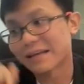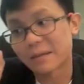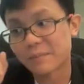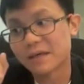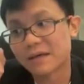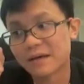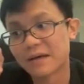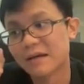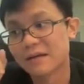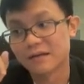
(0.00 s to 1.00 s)
it can be
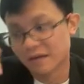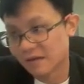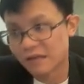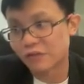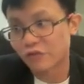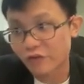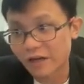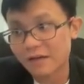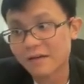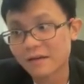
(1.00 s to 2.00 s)
a
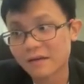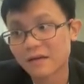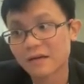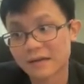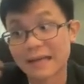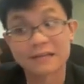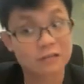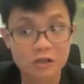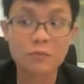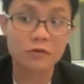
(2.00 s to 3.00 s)
train that
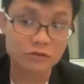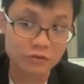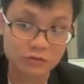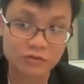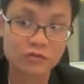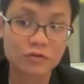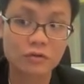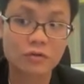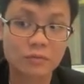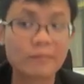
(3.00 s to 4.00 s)
stop also.
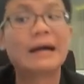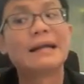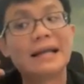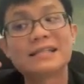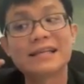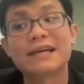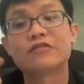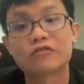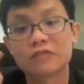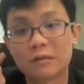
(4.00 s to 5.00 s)
So but let's say
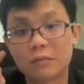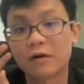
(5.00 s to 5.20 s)
I throw the